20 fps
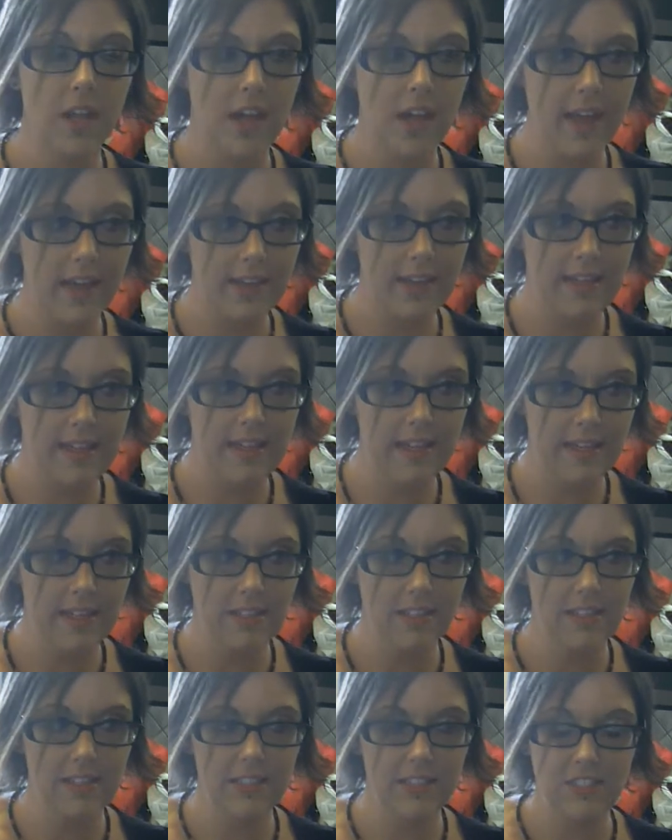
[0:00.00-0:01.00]
I
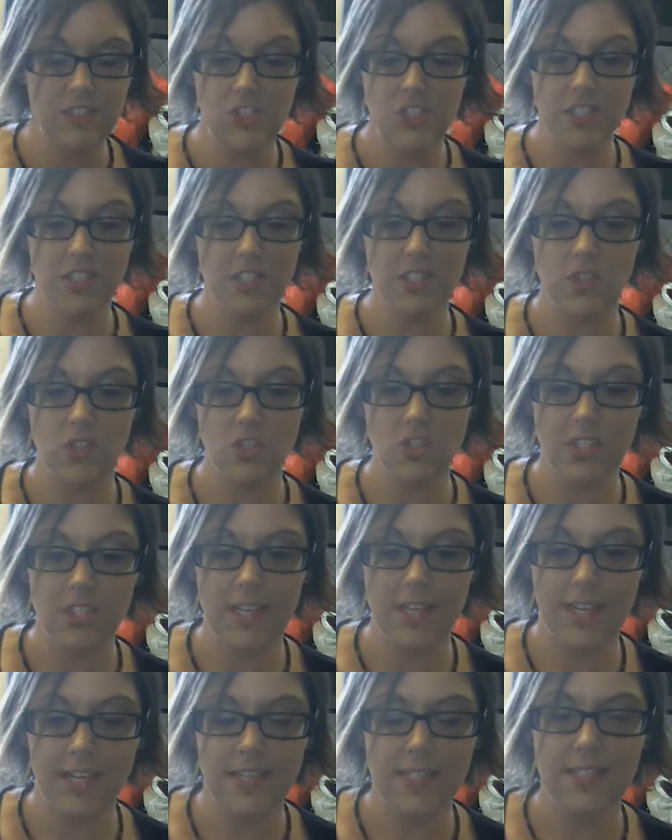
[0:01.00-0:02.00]
just just
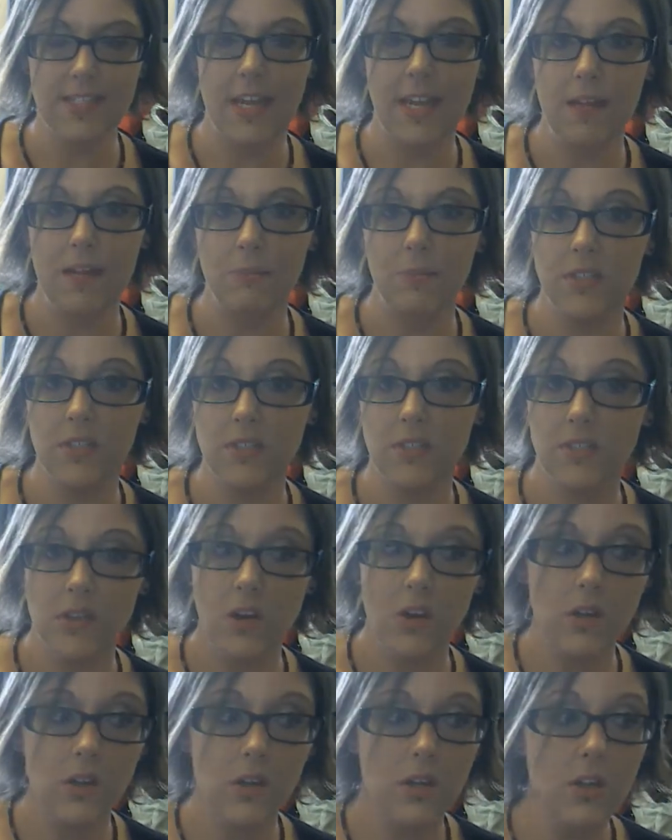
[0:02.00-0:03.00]
like I say, my
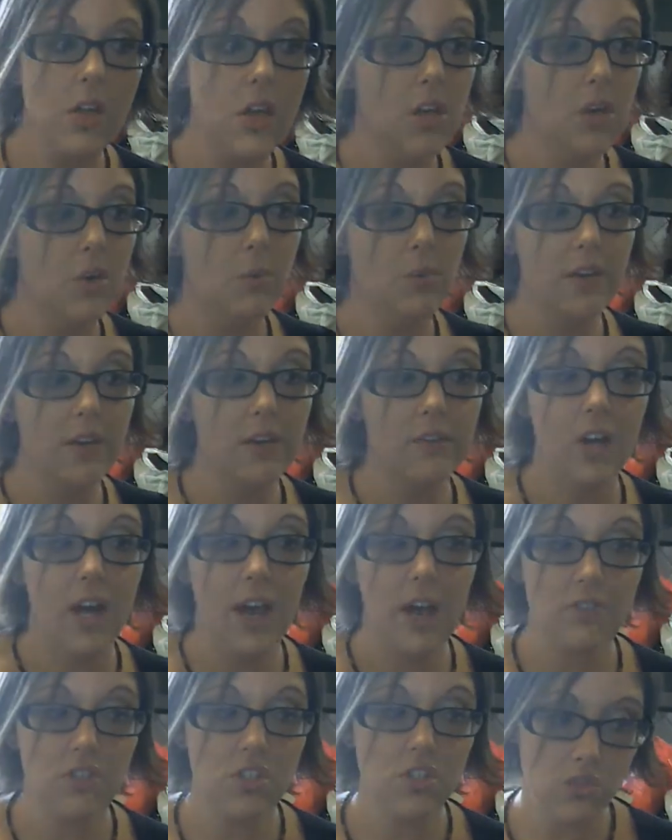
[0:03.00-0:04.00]
stall, whenever I
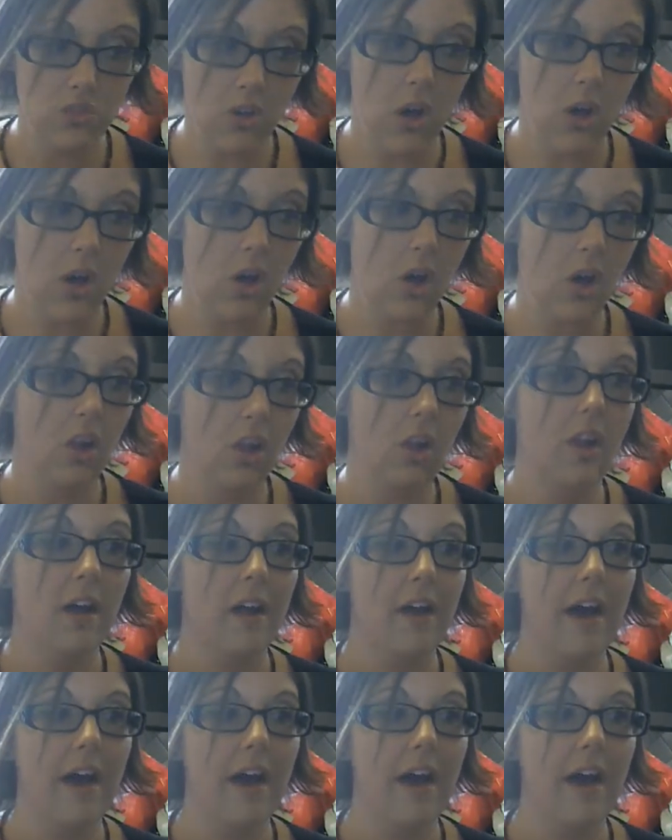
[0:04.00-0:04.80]
have a stall,